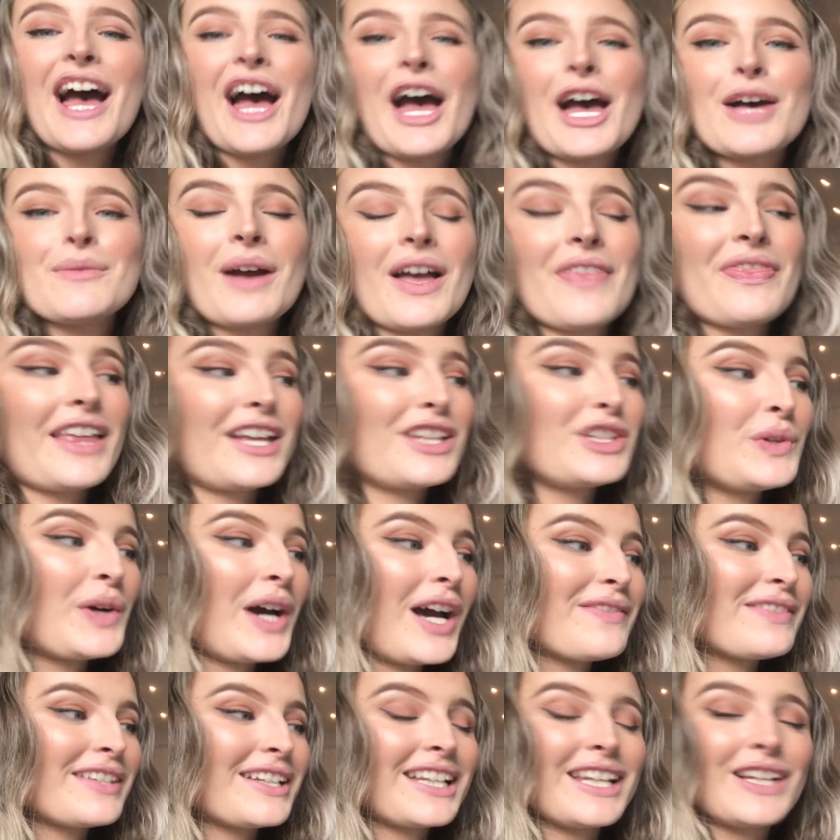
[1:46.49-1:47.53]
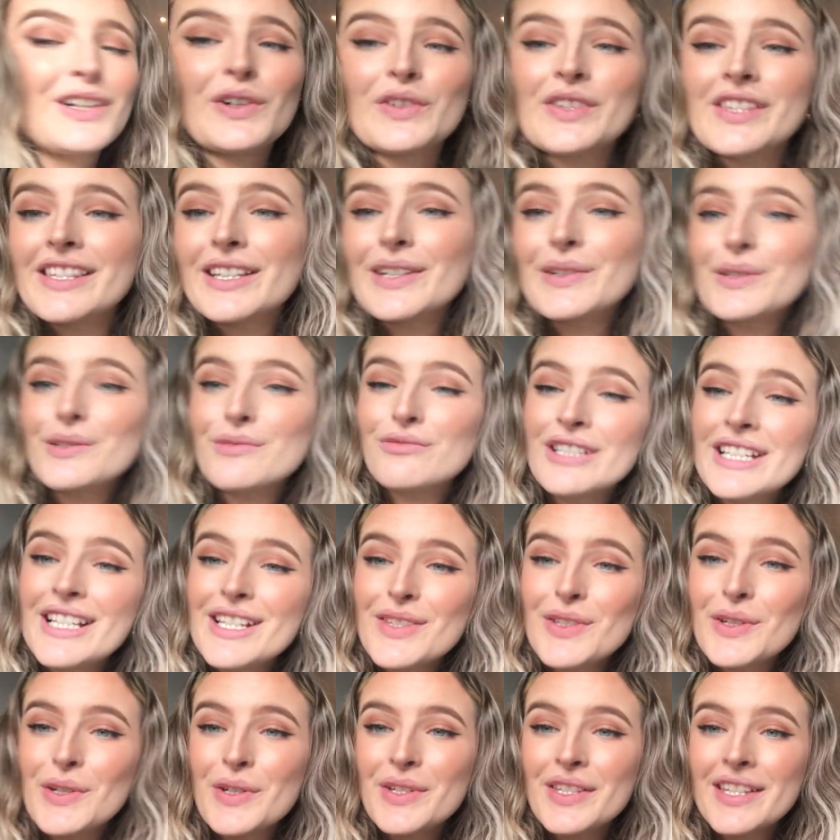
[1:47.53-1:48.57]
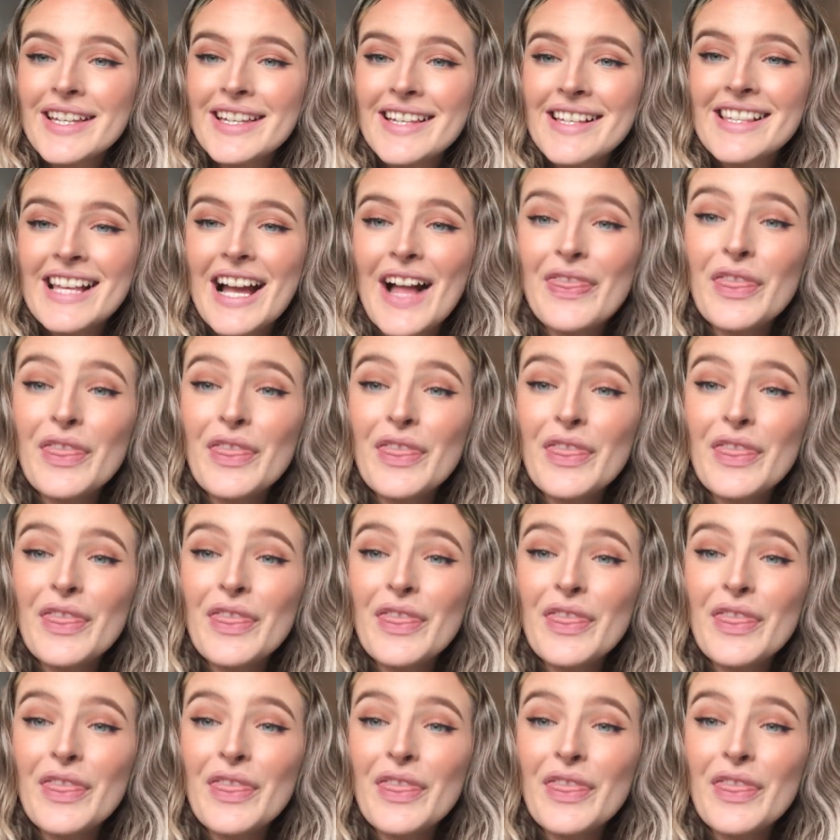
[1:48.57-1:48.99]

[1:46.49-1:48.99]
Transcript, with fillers: um, and then you'll have to click on Skills Resources,